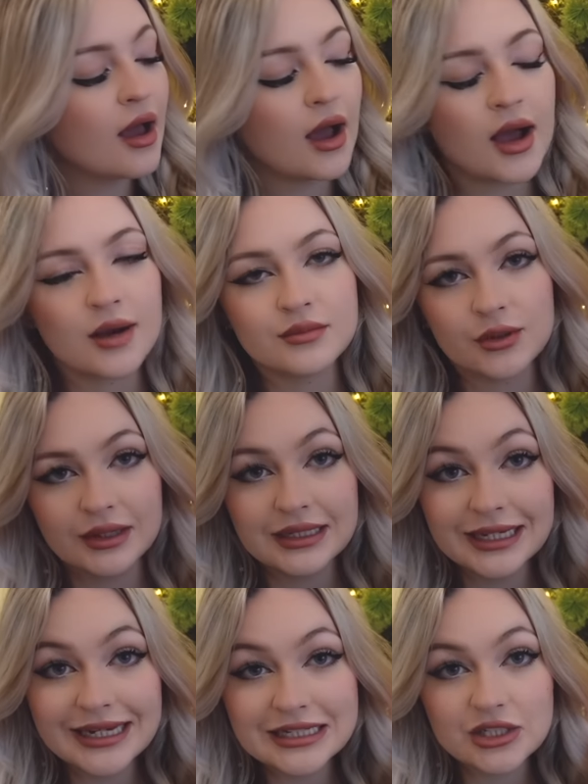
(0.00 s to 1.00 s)
Um, so I
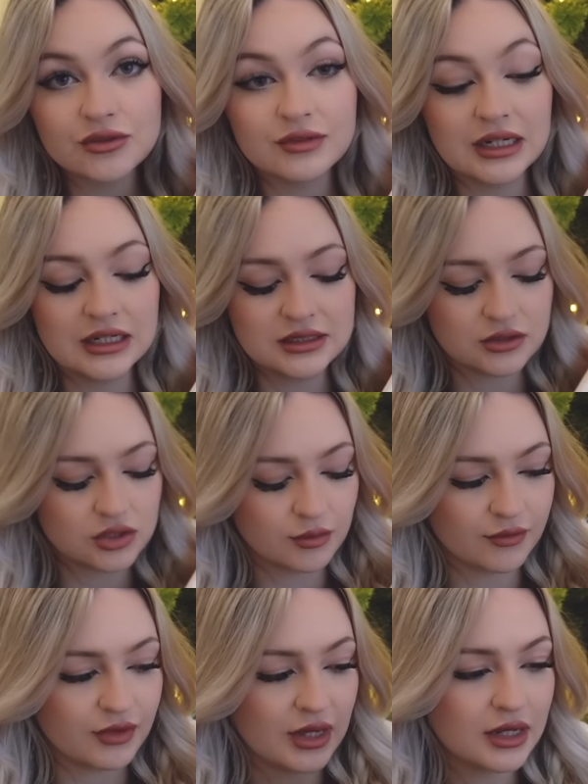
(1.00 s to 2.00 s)
need to read some
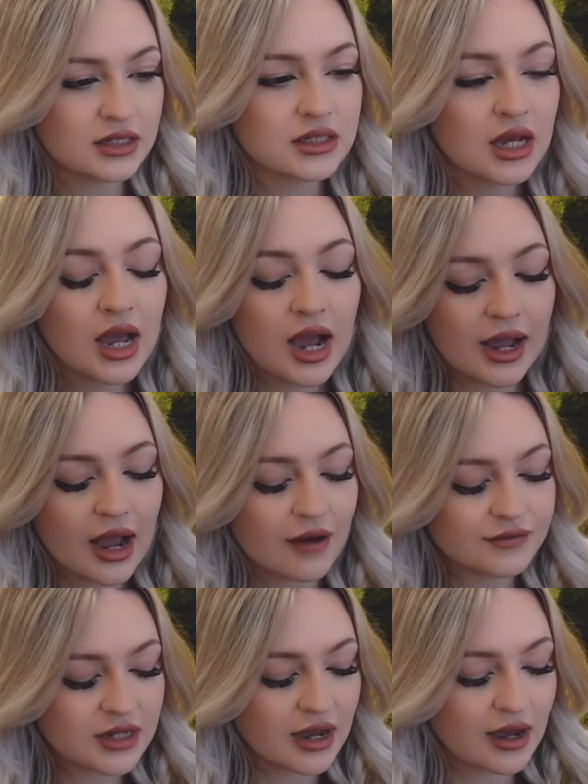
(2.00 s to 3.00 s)
of this. I
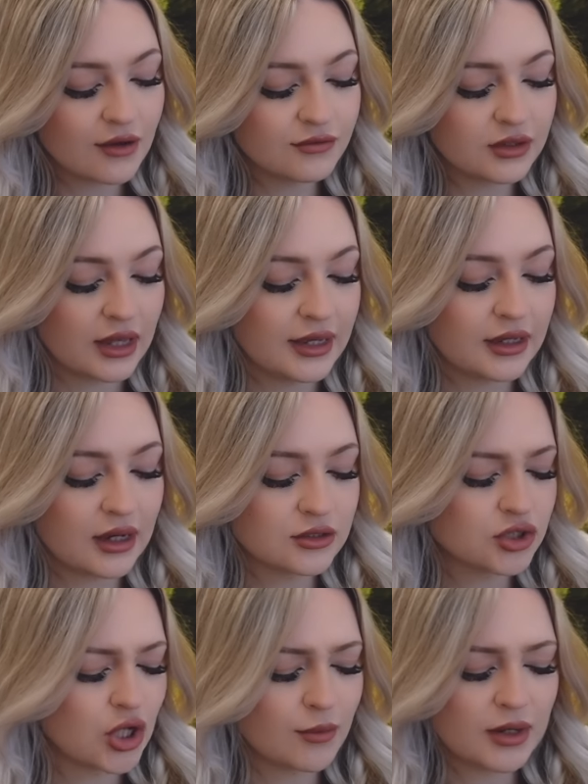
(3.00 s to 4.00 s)
have to have like
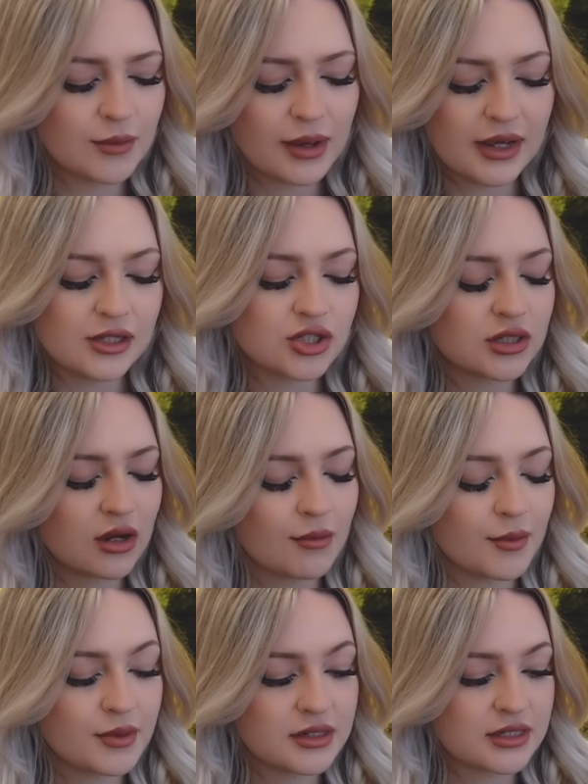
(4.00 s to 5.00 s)
so many pages, I can't
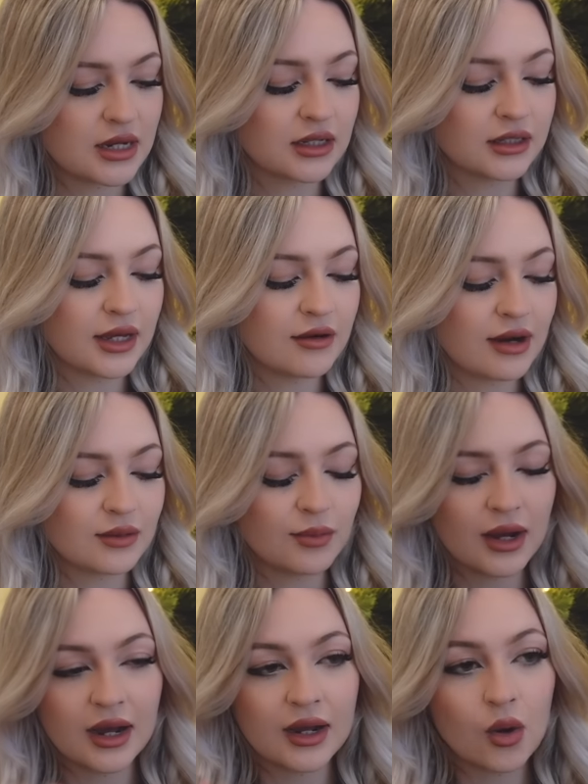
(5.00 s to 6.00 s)
remember exactly, read
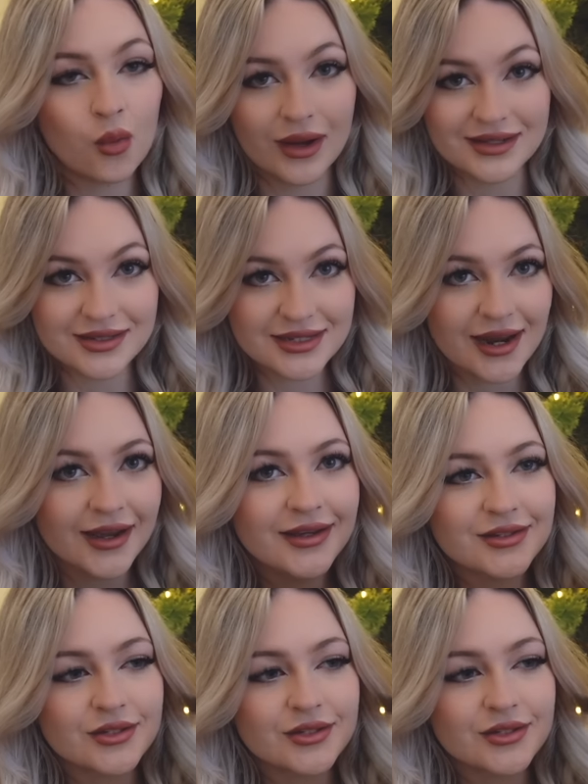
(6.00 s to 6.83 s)
by Wednesday.